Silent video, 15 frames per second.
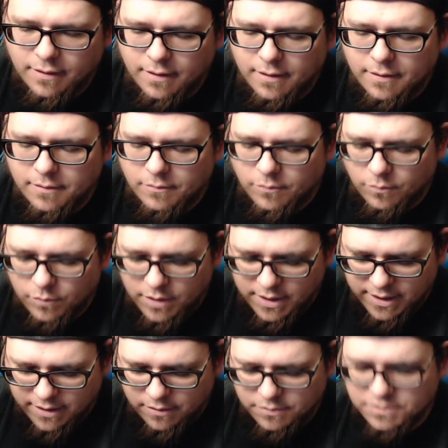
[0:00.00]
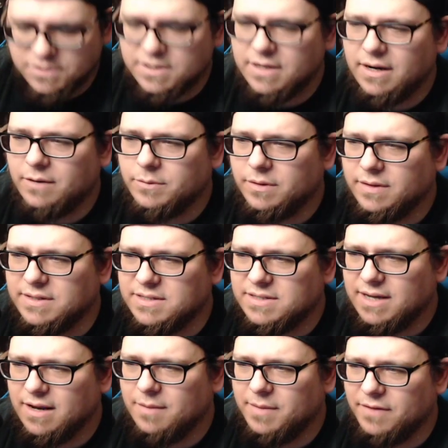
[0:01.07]
What else can I really
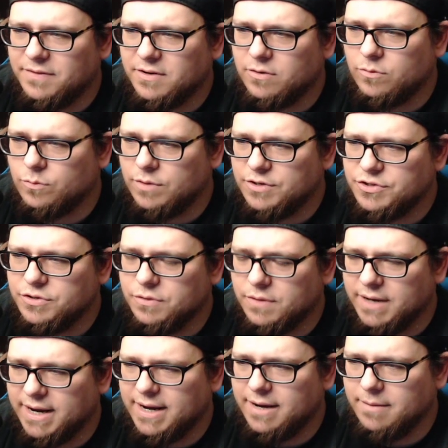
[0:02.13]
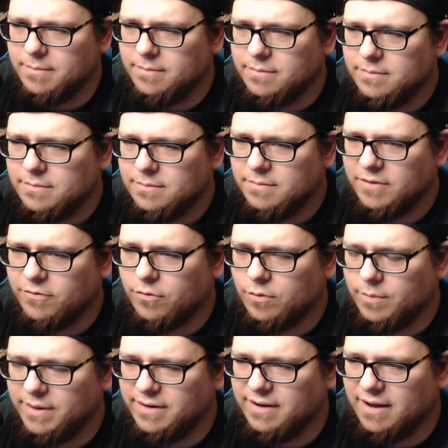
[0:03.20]
say about the original game before
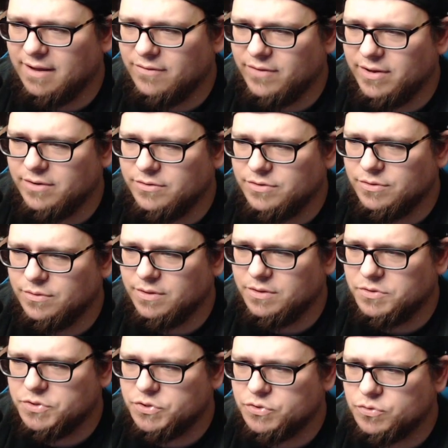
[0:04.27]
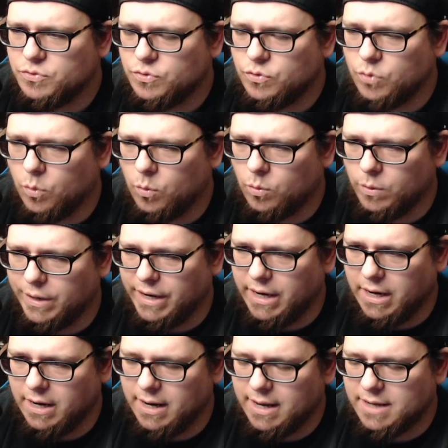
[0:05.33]
we dive into the
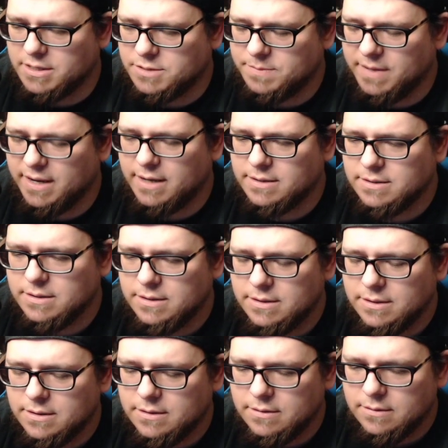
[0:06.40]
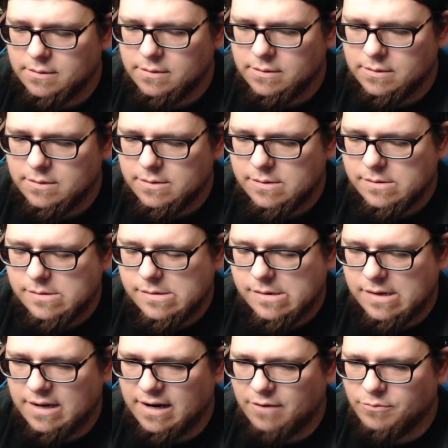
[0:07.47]
story aspect?
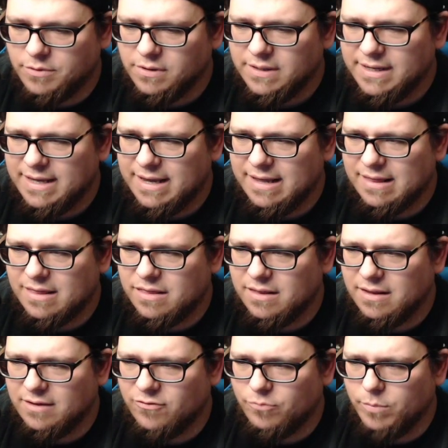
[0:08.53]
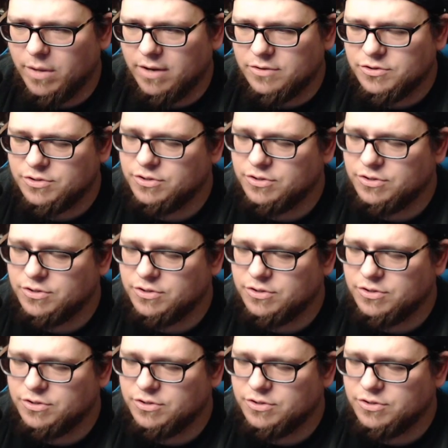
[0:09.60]
I really can't think of much.